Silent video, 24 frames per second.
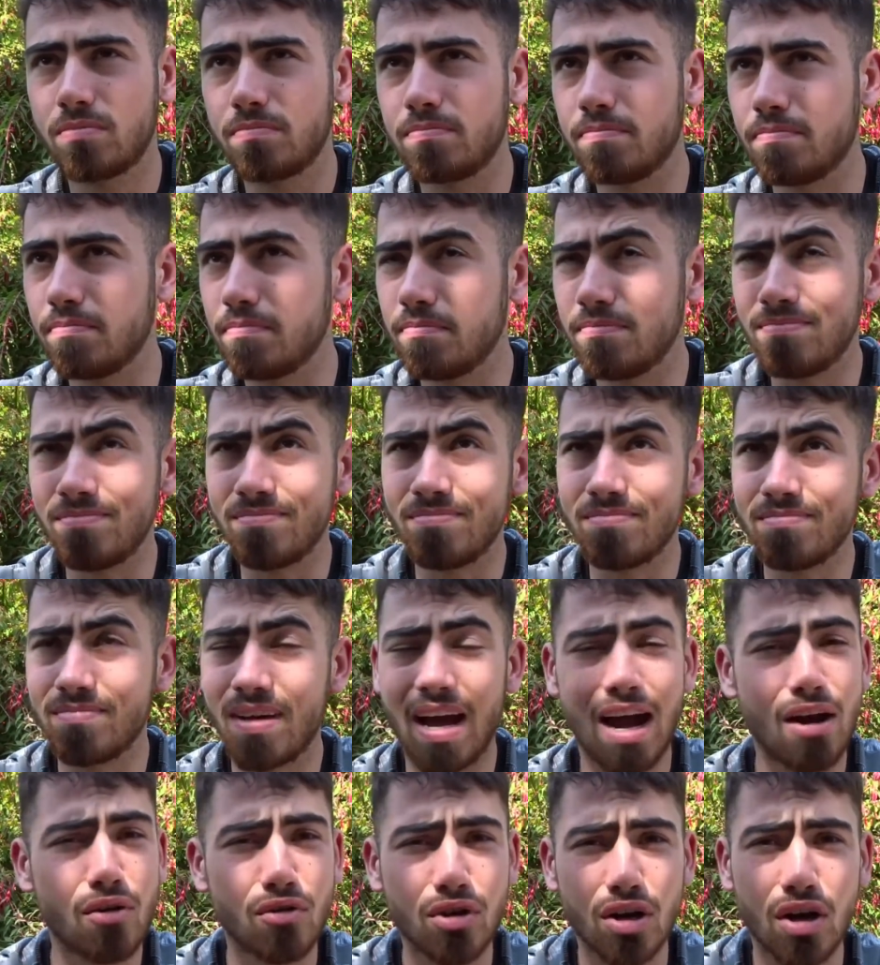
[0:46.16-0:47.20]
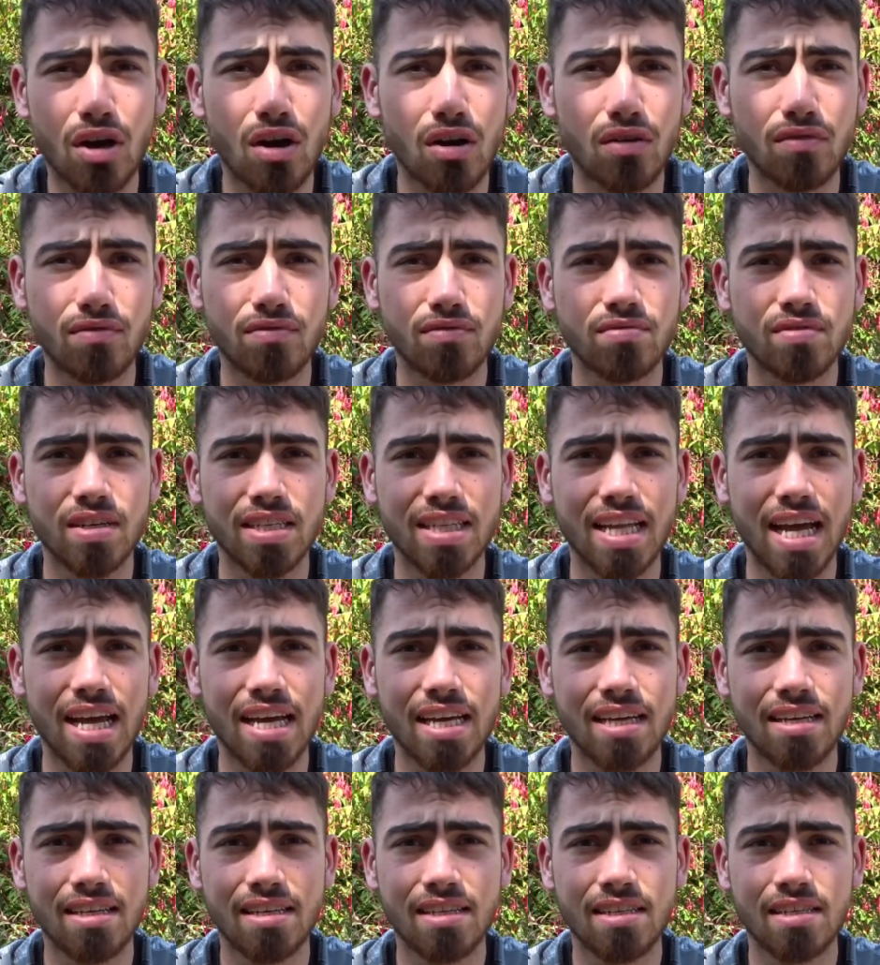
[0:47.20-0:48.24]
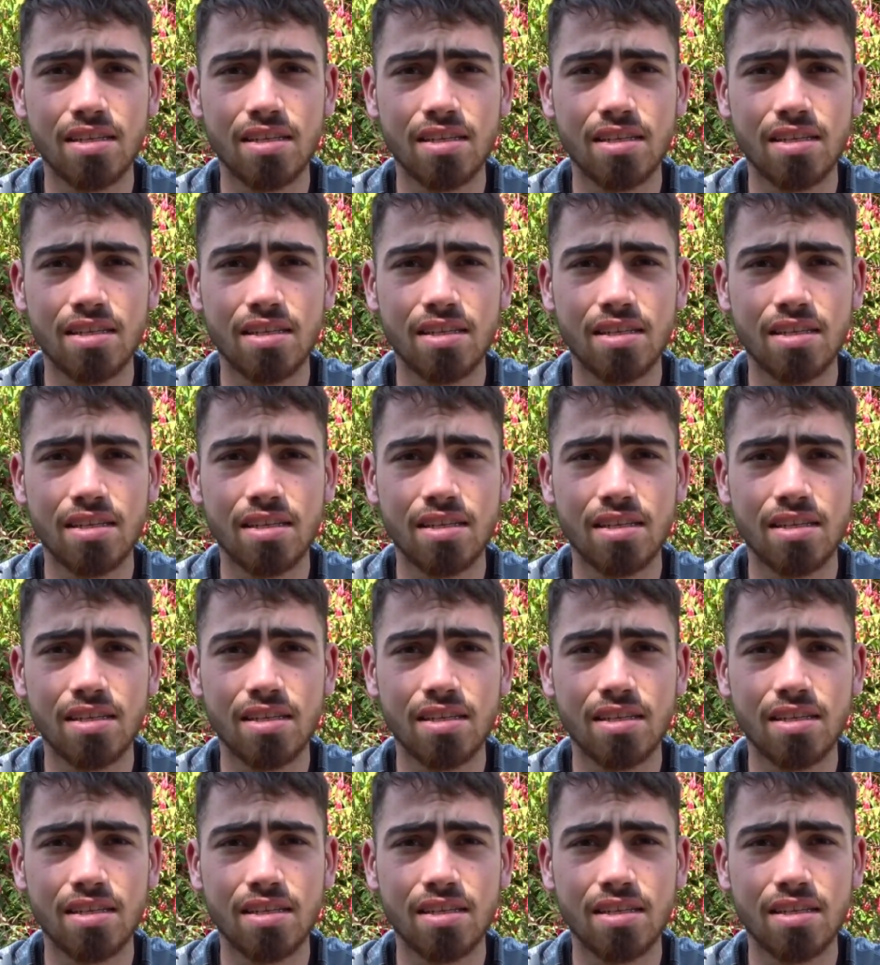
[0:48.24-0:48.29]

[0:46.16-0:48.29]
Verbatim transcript: mm, hour and a half a day.